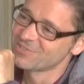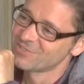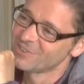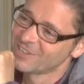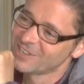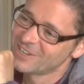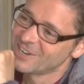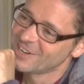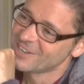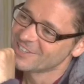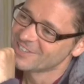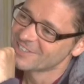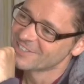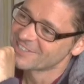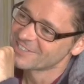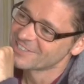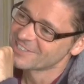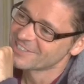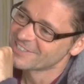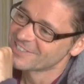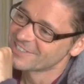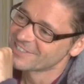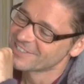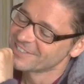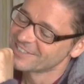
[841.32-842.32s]
a really
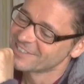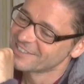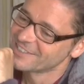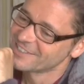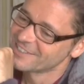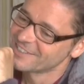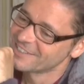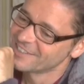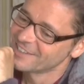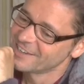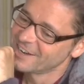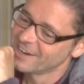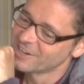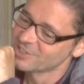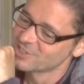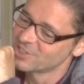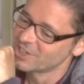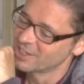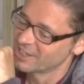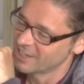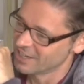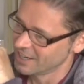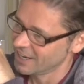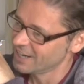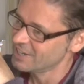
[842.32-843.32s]
nice
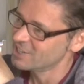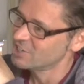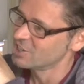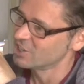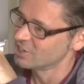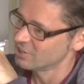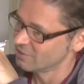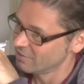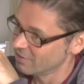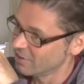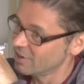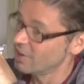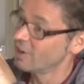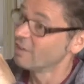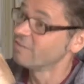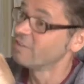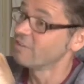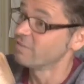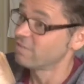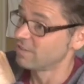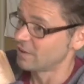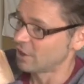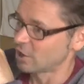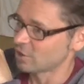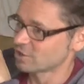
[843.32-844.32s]
articulation of, of a
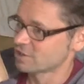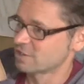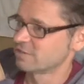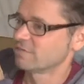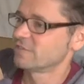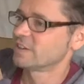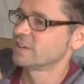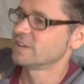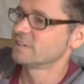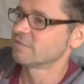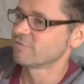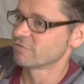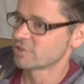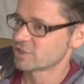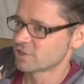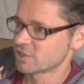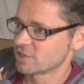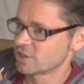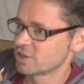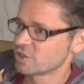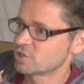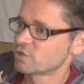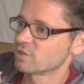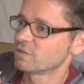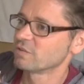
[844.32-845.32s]
philosophy of
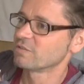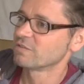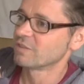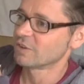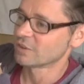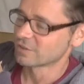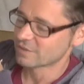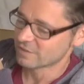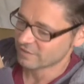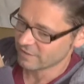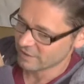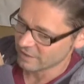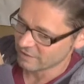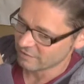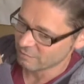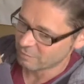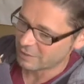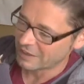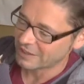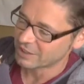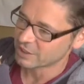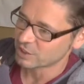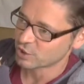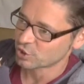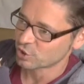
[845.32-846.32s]
research or a philosophy of mm.
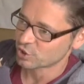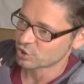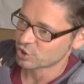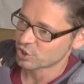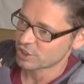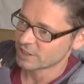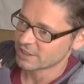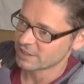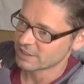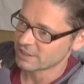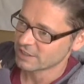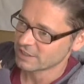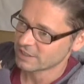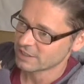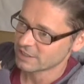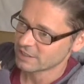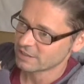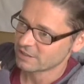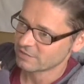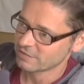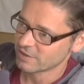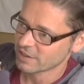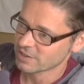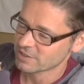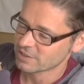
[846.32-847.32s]
pedagogy
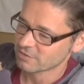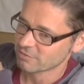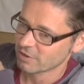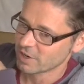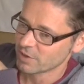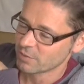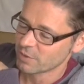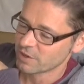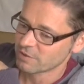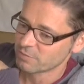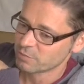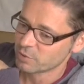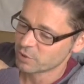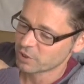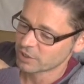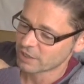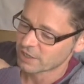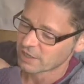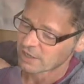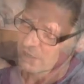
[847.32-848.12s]
if that's the right way of putting we it.